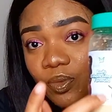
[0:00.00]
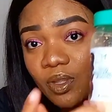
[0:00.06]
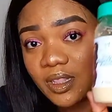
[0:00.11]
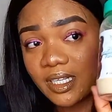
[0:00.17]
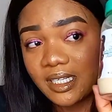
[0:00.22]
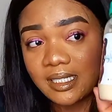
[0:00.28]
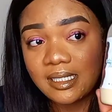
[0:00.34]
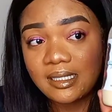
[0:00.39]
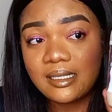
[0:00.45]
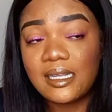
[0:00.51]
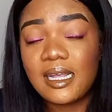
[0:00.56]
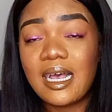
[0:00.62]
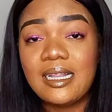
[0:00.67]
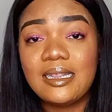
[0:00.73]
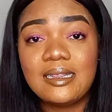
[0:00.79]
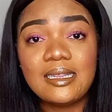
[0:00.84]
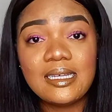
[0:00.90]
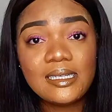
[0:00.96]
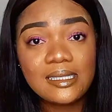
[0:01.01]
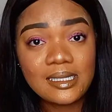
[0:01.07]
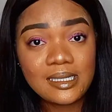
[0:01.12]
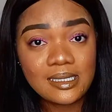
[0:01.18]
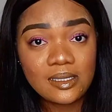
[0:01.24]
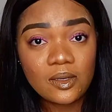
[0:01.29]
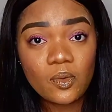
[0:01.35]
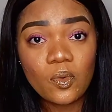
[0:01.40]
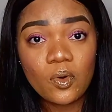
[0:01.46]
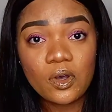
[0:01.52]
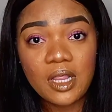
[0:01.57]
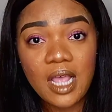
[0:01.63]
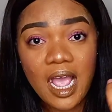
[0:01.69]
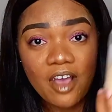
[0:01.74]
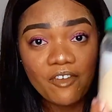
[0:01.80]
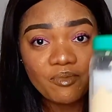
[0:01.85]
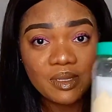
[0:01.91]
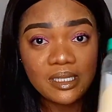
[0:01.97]
This is it, and this is the one
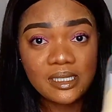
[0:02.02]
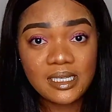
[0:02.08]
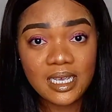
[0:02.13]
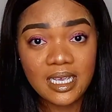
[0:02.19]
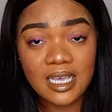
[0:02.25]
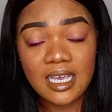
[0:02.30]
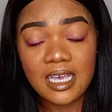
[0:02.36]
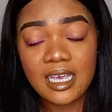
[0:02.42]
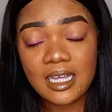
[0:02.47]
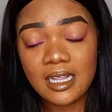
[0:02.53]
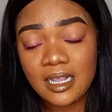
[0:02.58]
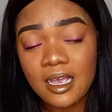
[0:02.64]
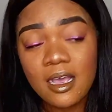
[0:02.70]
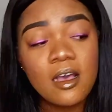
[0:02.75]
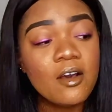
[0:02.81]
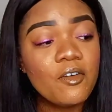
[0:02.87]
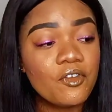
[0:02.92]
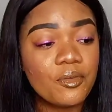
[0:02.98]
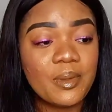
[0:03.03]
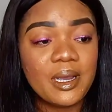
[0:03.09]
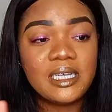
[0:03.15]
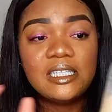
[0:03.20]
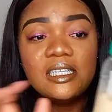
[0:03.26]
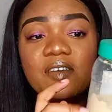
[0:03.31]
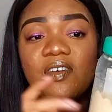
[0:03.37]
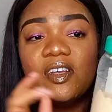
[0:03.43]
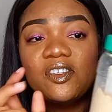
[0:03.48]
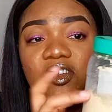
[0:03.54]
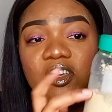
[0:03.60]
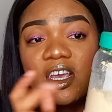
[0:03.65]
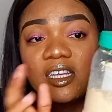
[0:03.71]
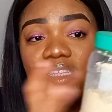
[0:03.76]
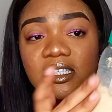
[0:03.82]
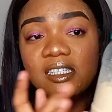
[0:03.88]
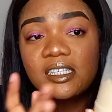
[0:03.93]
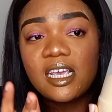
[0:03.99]
I've been taking for myself. As you
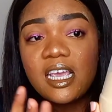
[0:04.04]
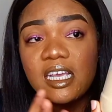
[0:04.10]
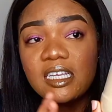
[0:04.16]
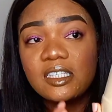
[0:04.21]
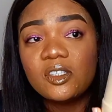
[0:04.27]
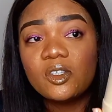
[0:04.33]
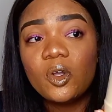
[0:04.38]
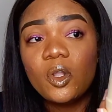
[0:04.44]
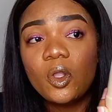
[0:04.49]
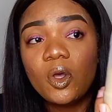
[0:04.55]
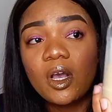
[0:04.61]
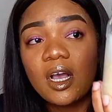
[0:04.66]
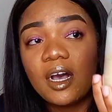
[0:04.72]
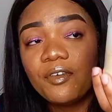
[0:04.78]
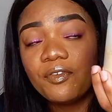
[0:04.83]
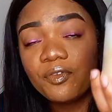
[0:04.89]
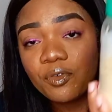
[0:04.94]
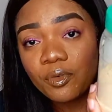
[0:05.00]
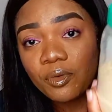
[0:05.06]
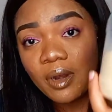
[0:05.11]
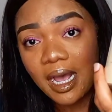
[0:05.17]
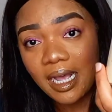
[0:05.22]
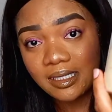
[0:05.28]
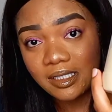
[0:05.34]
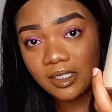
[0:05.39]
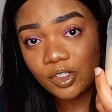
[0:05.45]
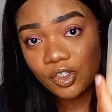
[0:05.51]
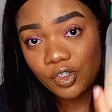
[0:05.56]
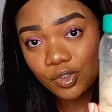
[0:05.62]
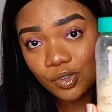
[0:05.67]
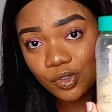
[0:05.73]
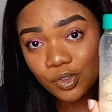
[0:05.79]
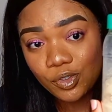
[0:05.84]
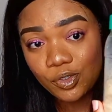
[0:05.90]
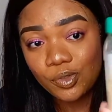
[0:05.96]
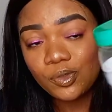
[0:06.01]
can see, it's no longer full as it
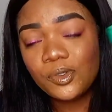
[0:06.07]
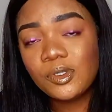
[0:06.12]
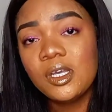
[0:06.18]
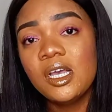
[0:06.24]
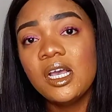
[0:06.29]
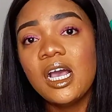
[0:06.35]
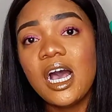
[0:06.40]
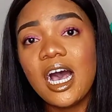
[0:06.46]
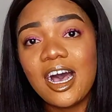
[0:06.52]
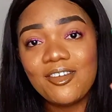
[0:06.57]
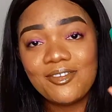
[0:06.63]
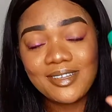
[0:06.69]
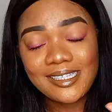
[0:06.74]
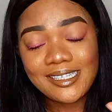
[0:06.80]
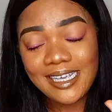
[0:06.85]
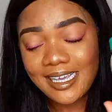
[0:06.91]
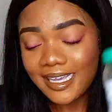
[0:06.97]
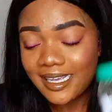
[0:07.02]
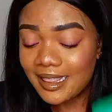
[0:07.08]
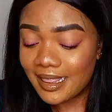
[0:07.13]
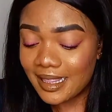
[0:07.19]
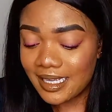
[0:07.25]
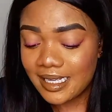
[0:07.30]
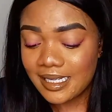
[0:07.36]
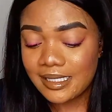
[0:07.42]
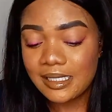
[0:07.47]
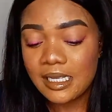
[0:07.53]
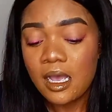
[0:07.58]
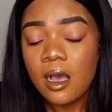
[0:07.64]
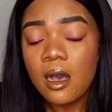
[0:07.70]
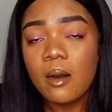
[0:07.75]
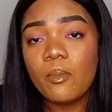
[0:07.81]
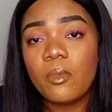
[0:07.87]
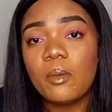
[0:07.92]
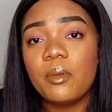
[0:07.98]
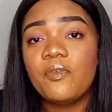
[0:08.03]
used to. I've been taking this,
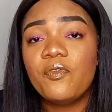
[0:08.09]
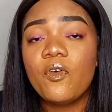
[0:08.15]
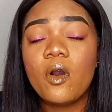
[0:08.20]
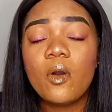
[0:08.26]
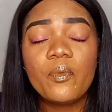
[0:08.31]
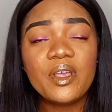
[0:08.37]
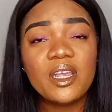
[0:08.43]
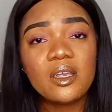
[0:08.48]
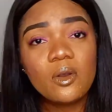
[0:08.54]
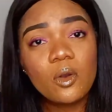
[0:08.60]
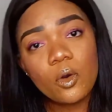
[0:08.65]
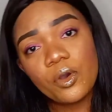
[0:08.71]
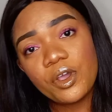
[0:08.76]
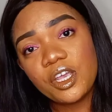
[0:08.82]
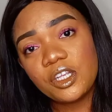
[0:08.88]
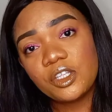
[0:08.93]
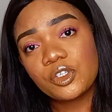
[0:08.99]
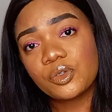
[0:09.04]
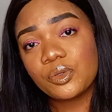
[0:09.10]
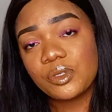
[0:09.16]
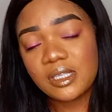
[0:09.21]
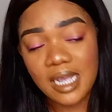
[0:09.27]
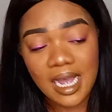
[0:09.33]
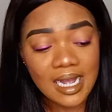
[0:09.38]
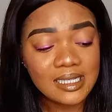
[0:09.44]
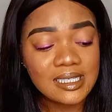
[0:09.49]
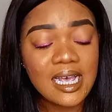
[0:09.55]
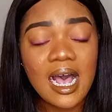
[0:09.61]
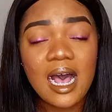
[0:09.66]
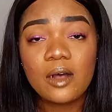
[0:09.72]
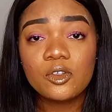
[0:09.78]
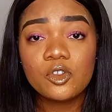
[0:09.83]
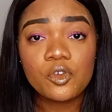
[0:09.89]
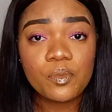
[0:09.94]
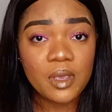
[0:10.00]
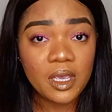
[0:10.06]
but before we go into that, how
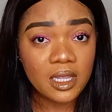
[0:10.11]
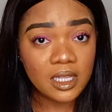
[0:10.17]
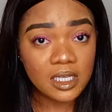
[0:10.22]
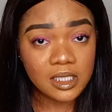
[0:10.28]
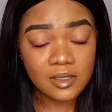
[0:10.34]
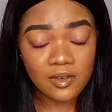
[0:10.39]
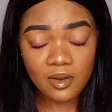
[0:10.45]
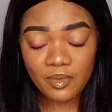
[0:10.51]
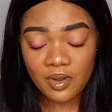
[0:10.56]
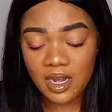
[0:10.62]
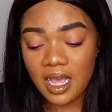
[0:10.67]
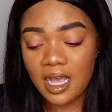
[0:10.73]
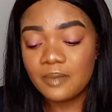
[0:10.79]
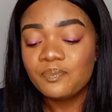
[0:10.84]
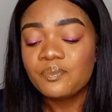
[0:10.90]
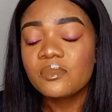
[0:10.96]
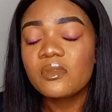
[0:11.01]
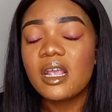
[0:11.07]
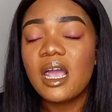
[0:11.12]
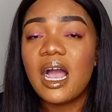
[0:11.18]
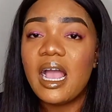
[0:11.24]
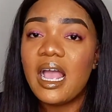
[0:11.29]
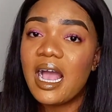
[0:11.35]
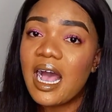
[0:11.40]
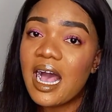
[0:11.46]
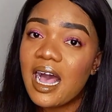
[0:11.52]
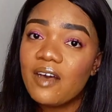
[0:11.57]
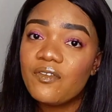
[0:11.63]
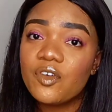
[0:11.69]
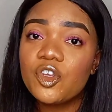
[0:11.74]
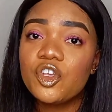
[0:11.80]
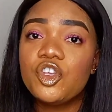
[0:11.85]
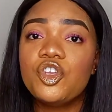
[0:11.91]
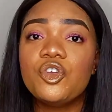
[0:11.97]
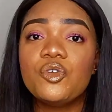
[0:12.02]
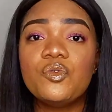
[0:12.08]
to make this formula, I have a
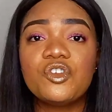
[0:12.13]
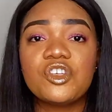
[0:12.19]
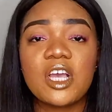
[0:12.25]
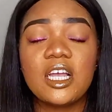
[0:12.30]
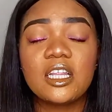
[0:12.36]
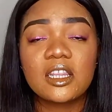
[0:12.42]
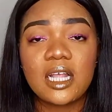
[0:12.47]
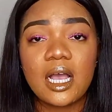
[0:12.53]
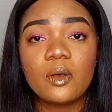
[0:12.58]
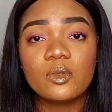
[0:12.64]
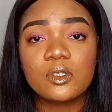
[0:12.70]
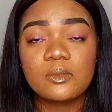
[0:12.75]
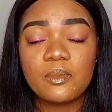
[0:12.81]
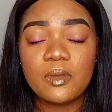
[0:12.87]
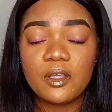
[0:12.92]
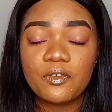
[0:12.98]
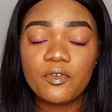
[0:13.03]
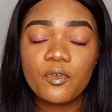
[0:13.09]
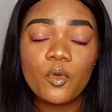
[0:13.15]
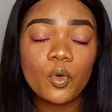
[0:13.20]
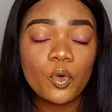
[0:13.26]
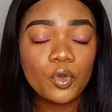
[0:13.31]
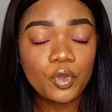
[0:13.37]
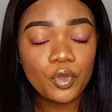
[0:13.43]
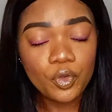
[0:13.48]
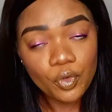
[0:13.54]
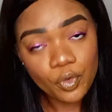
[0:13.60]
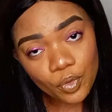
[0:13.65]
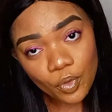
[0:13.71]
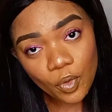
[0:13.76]
huge announcement for you